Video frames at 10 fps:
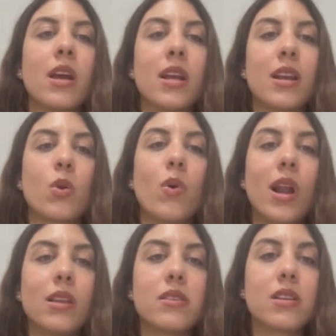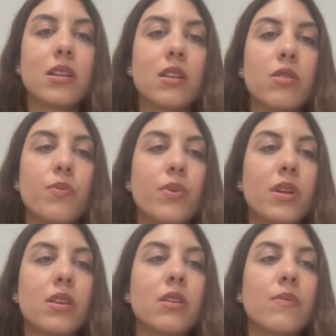inequalities and
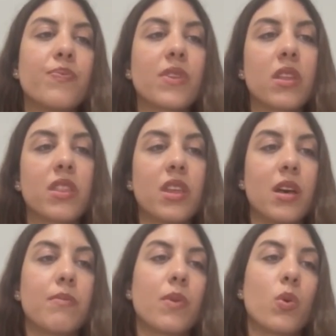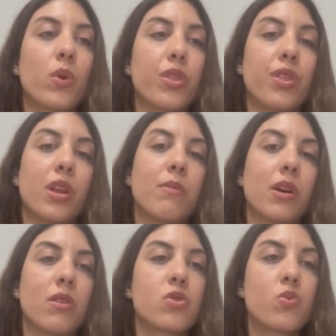interpreted them within
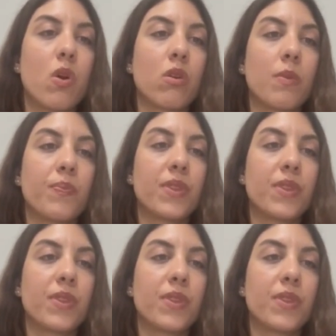Maier's work.